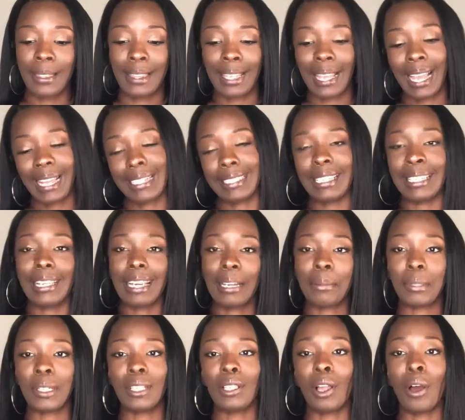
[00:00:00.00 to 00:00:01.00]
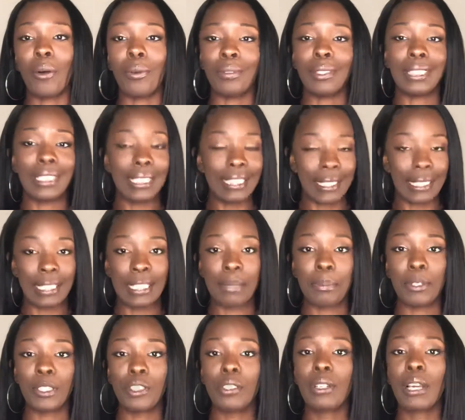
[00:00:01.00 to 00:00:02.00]
I ain't saying you gotta be long distance,
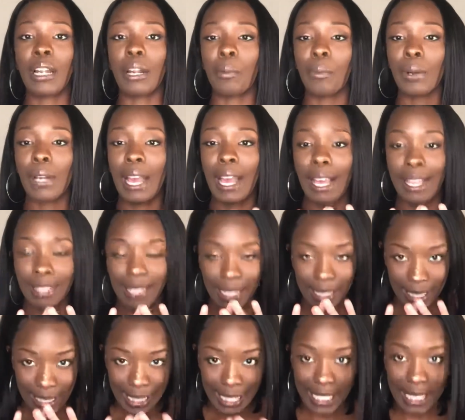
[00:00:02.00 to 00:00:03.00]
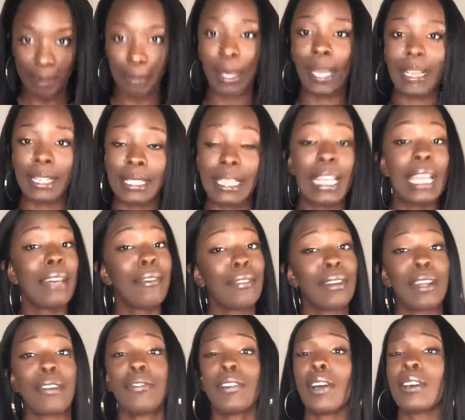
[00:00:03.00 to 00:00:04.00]
but you kind of want to have that space. Even
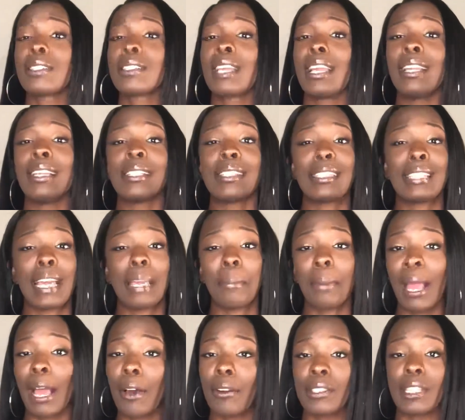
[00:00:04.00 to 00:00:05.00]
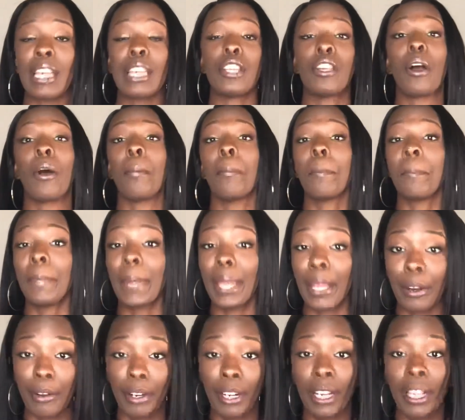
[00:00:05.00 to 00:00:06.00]
if y'all stay in the same house and y'all
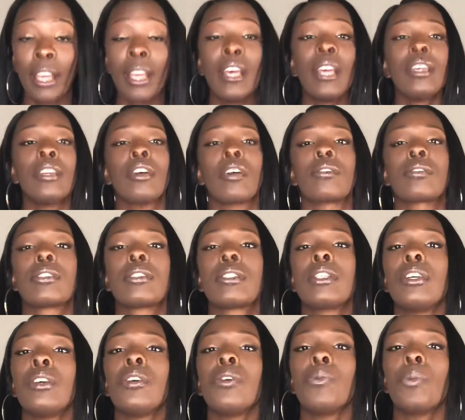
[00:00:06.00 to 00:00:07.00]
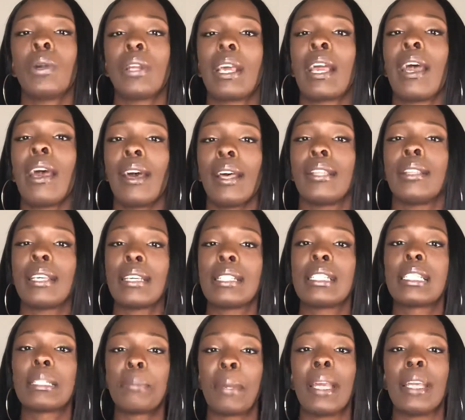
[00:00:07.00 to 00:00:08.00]
married, y'all still want to have that
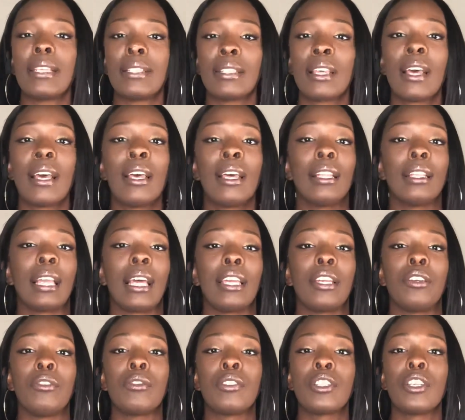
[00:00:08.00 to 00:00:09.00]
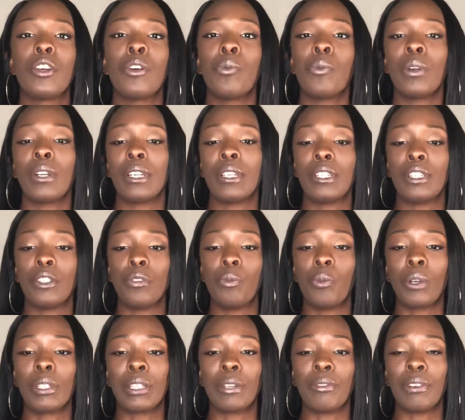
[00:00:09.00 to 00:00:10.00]
space. Like you still want you
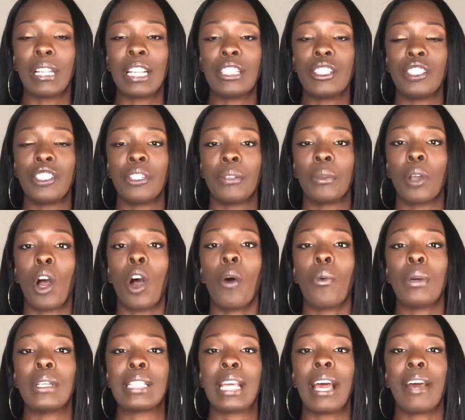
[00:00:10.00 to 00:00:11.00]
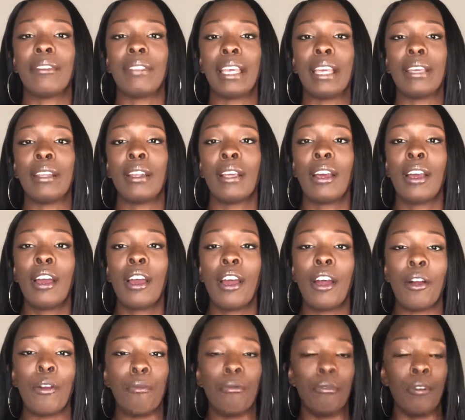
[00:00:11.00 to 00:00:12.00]
want the relationship to always have that
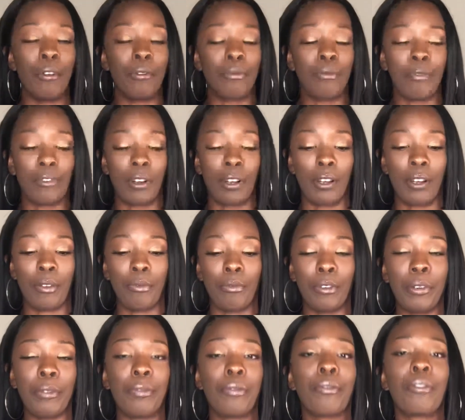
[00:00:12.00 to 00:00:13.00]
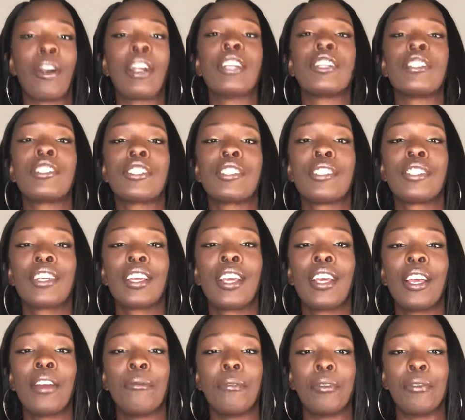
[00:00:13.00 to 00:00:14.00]
uh, refresh,
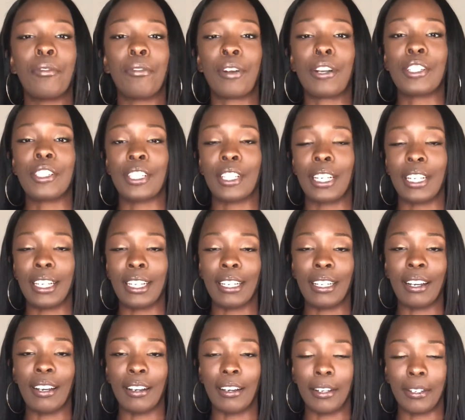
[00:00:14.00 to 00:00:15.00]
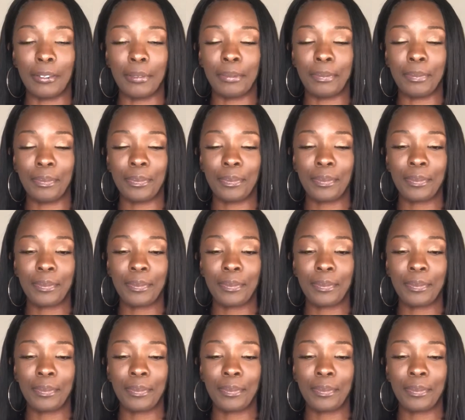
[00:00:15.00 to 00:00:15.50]
refreshing um,